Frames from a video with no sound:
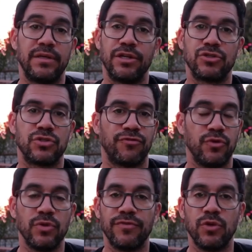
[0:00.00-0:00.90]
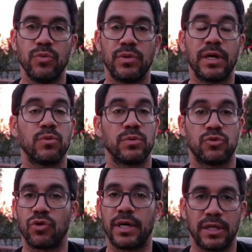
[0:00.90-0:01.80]
There's a few of you that will
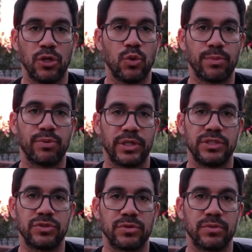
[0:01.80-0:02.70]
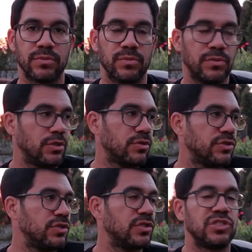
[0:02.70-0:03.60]
try a lower price,
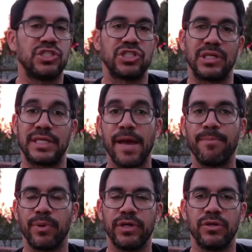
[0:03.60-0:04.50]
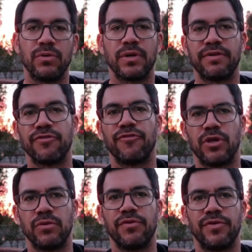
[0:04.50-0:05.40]
because this is just a template. You don't have to
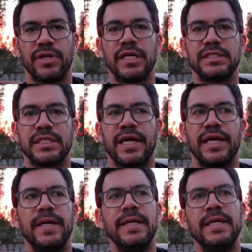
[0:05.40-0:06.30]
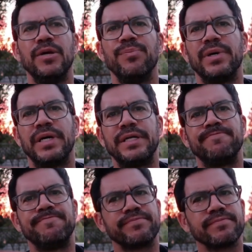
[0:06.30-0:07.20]
follow everything I say, but
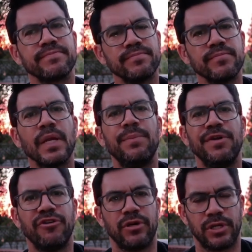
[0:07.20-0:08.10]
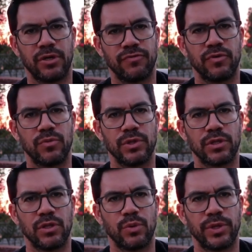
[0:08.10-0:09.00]
be very careful
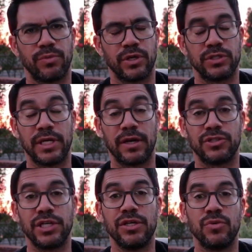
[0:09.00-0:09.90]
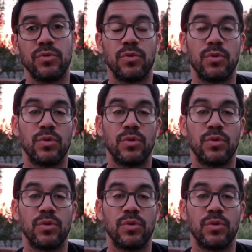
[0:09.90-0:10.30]
with lowering price. Now, I'll tell you